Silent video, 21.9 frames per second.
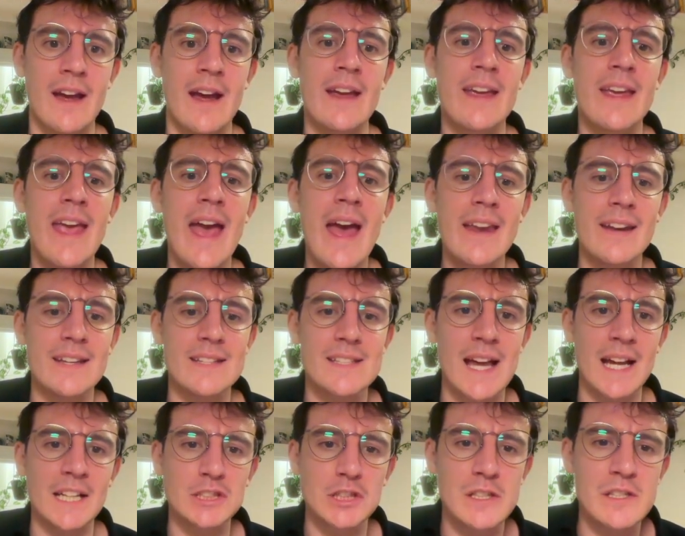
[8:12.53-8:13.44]
Again, it's
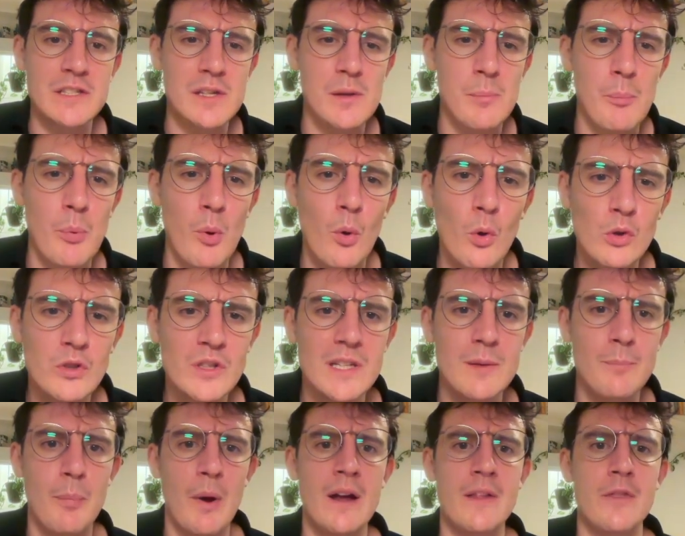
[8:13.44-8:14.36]
actually
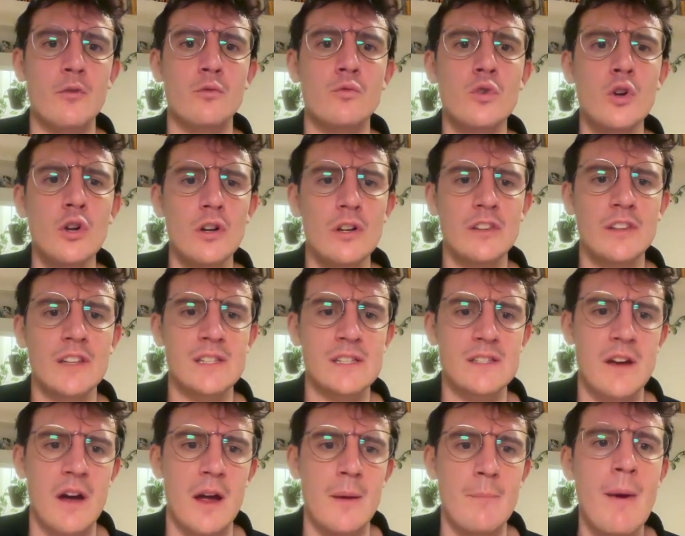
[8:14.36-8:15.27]
supported by the rook this
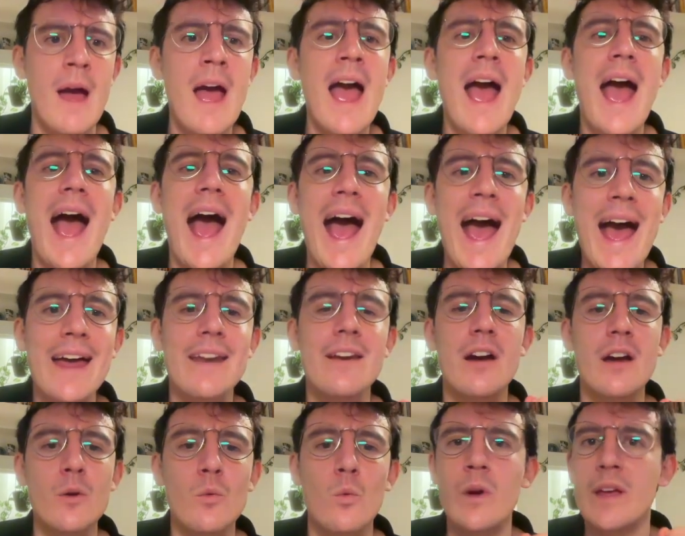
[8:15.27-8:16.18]
time, and
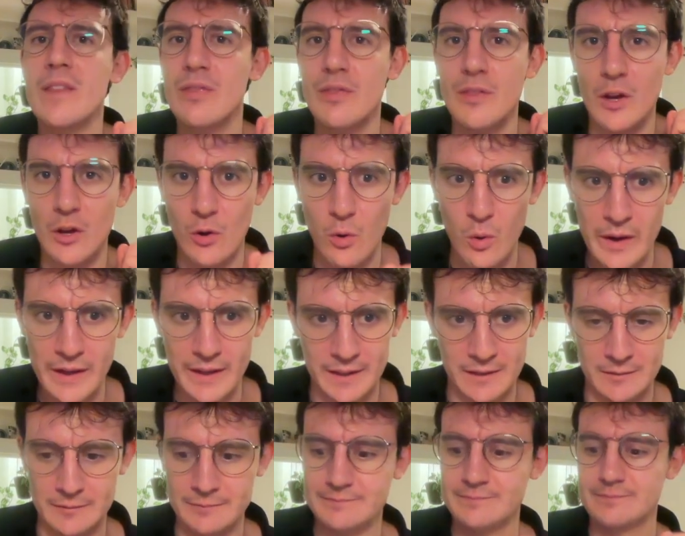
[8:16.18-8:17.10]
I win the queen.